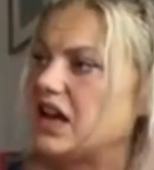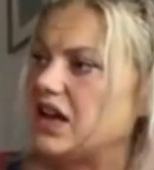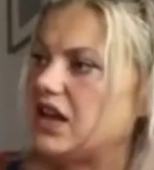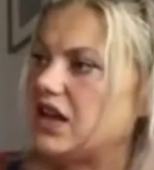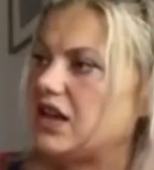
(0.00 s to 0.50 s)

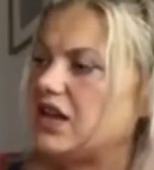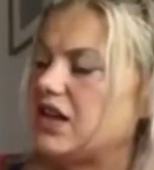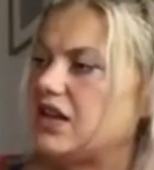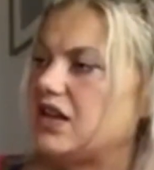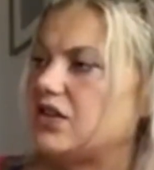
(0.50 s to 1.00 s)

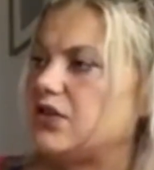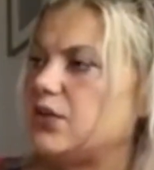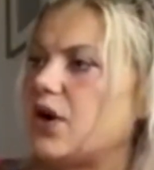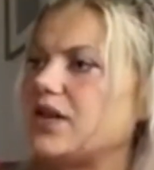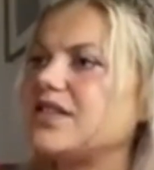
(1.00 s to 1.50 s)
to
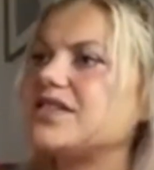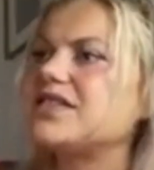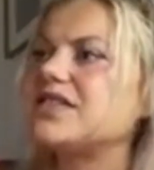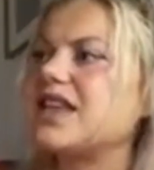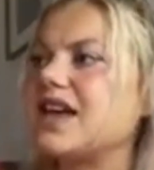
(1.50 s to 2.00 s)

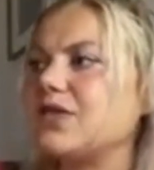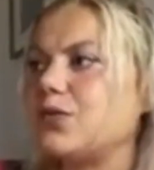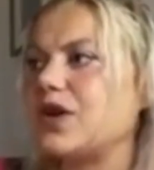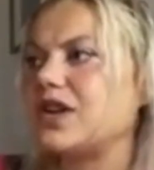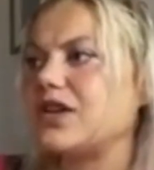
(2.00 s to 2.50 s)
understand
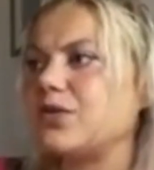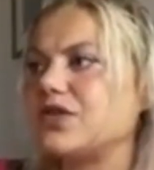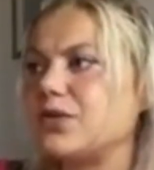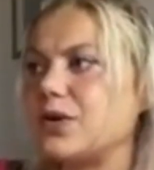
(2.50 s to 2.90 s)
what it was